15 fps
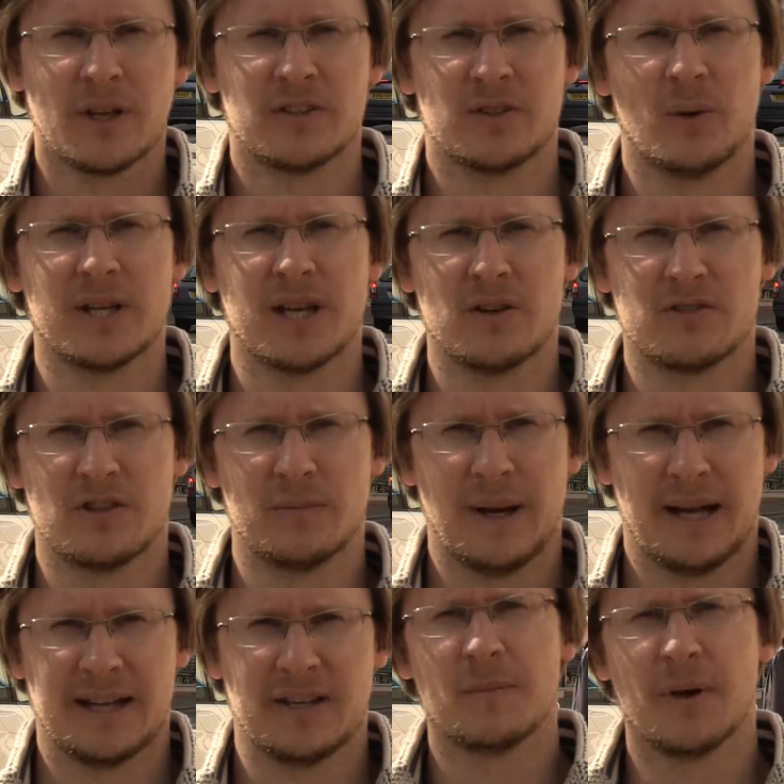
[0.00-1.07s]
So I go to the
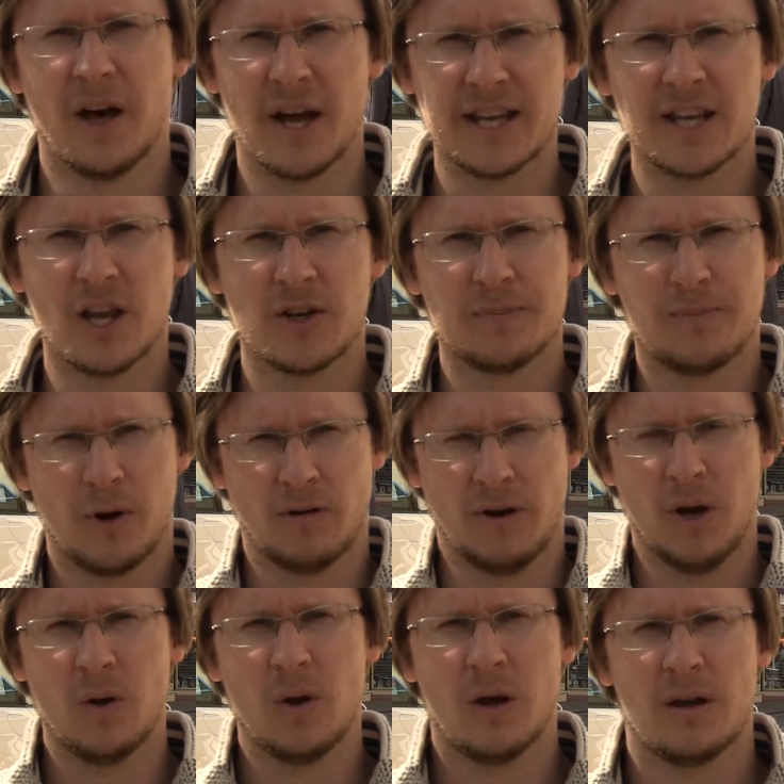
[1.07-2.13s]
bank, but I can only
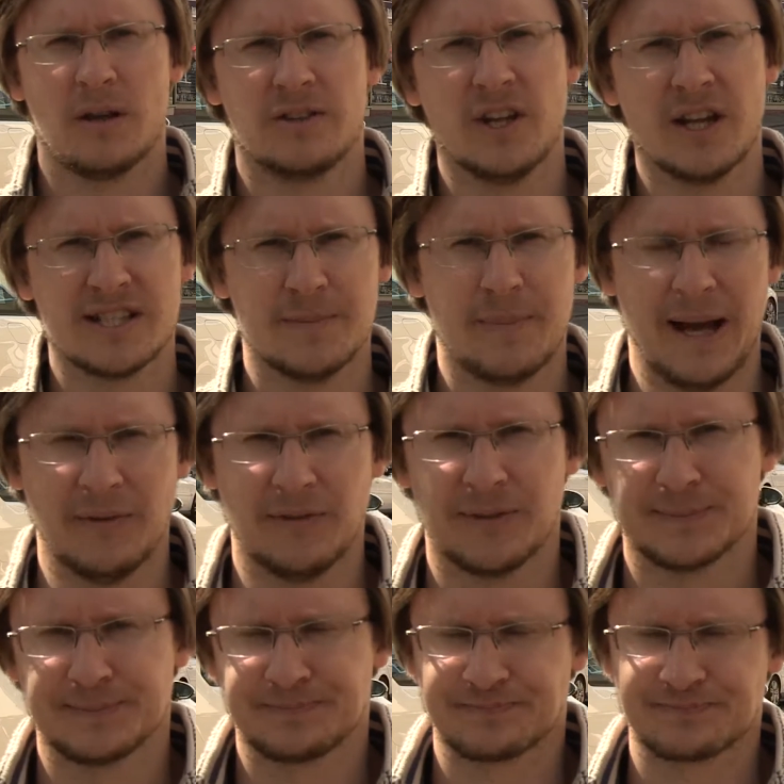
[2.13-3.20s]
borrow
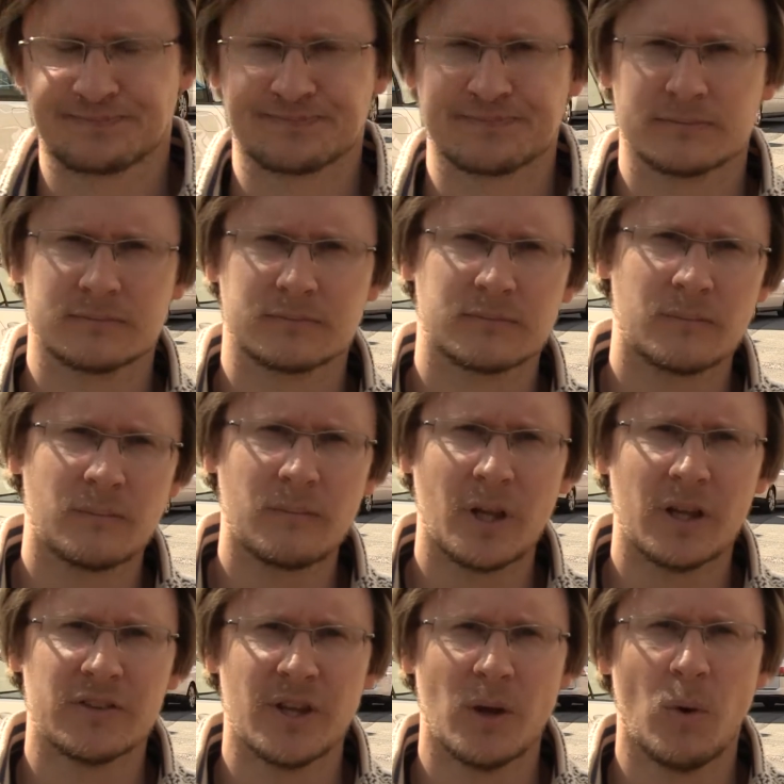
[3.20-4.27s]

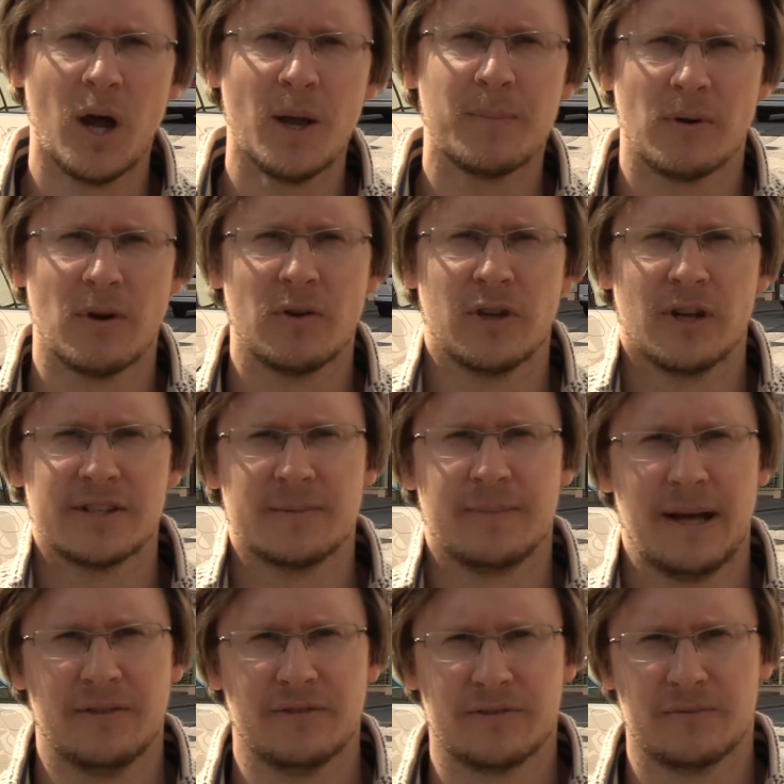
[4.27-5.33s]
£90. So I borrow
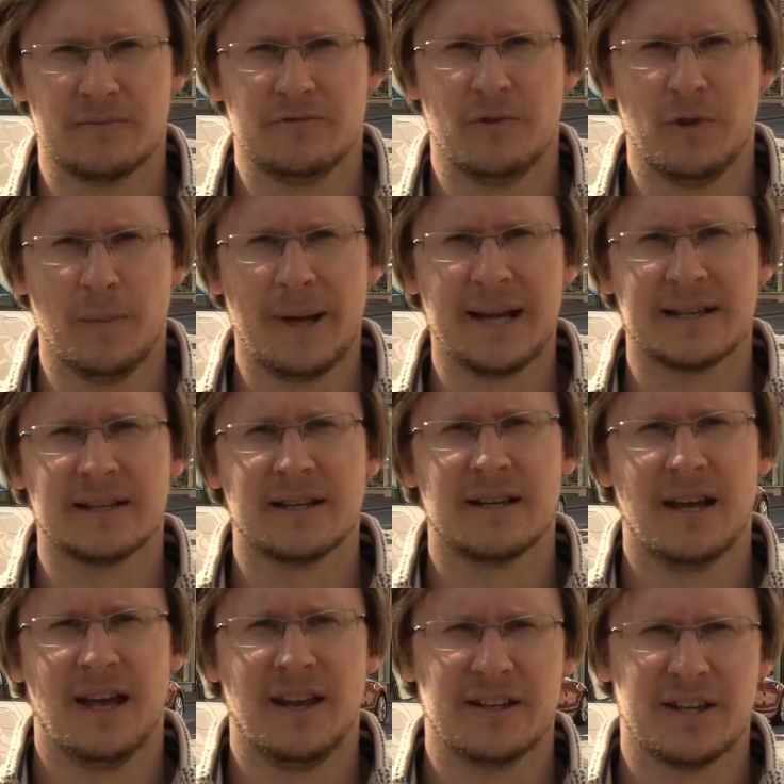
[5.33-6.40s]
£90 from the bank,
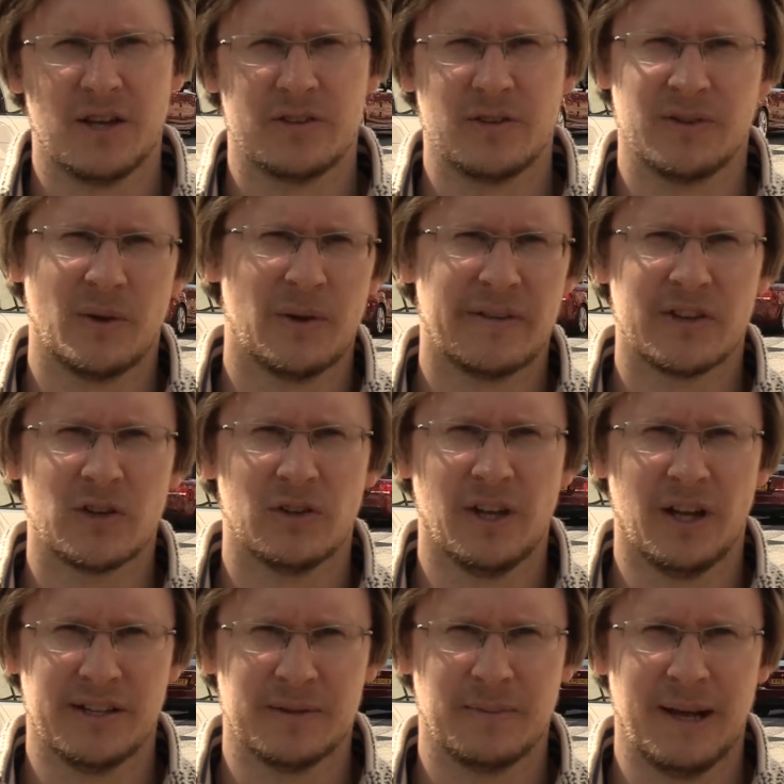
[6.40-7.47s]
and I go to you, so I've only got
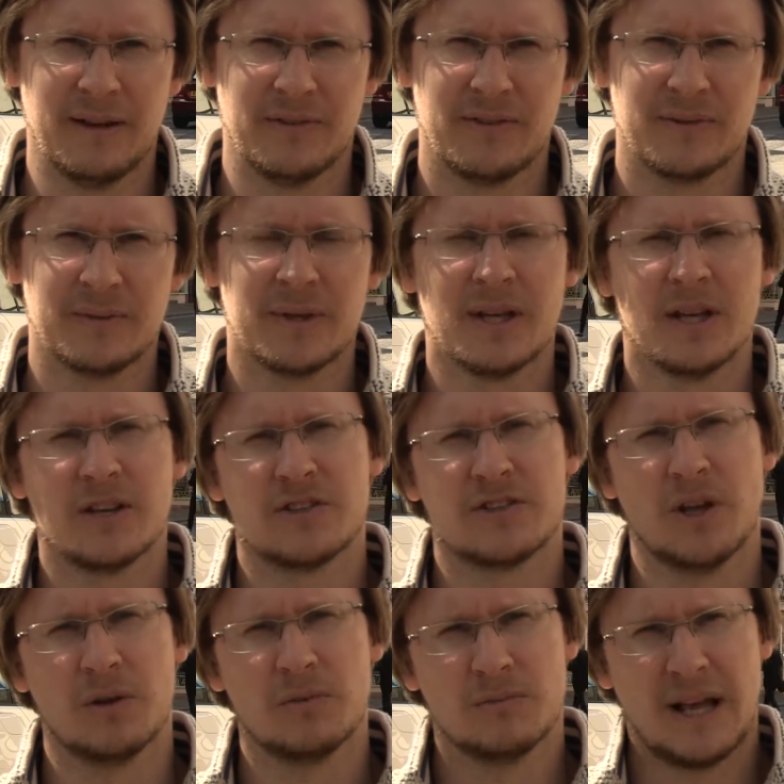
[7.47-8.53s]
£90.
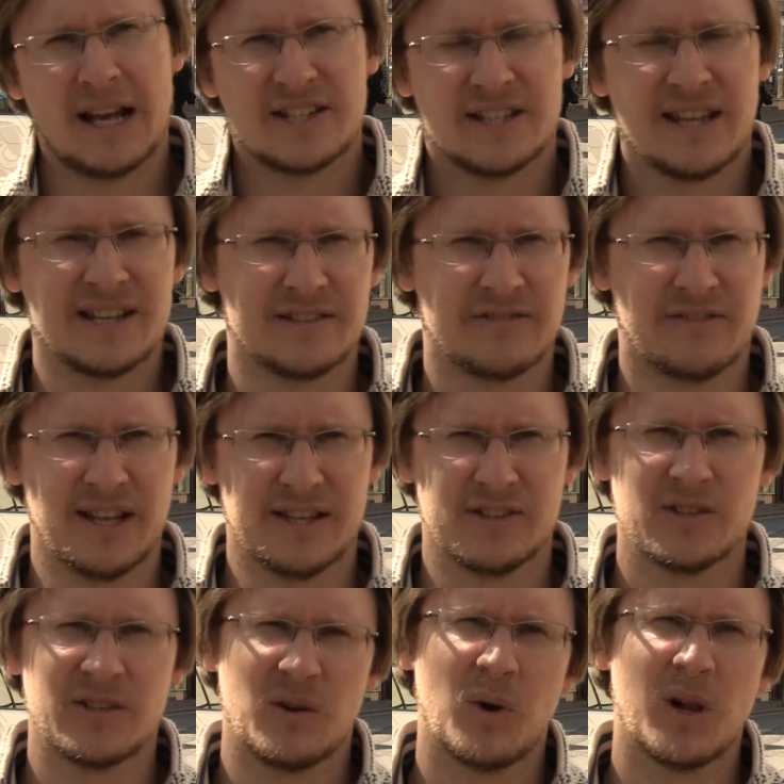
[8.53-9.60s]
So actually that deflates.
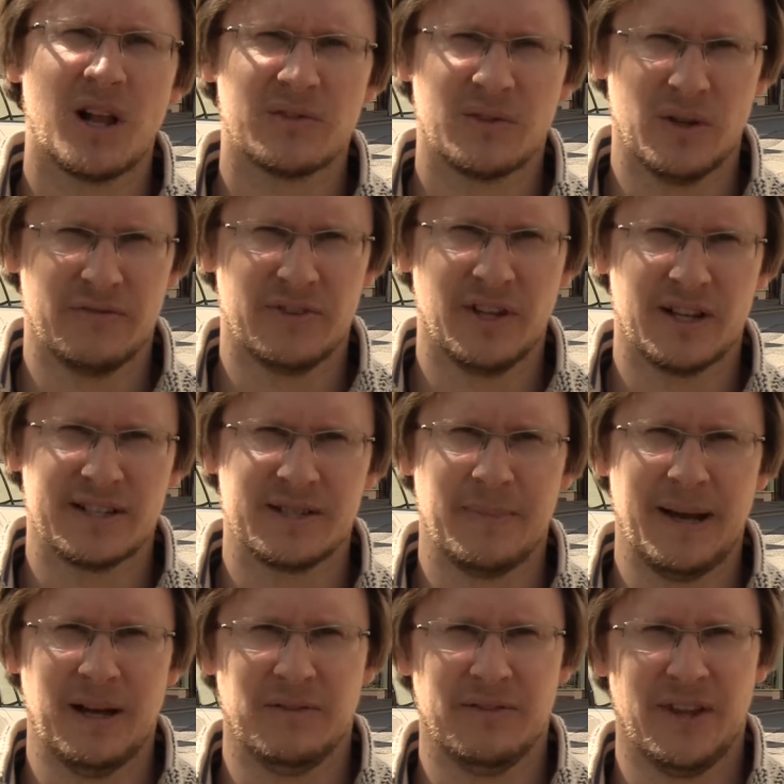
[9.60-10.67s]
You go, well, I'll do it for
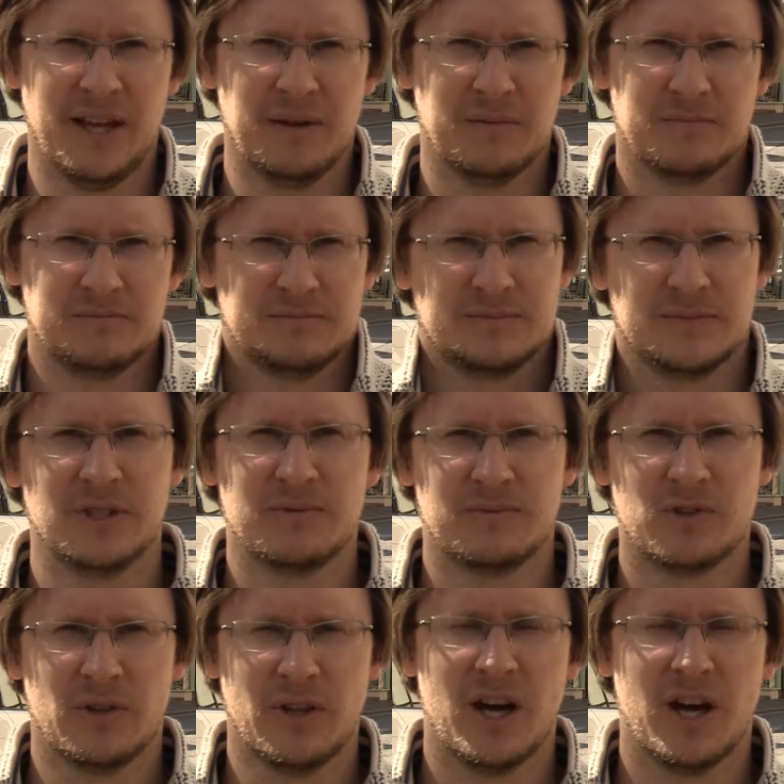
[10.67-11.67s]
£90 then. You took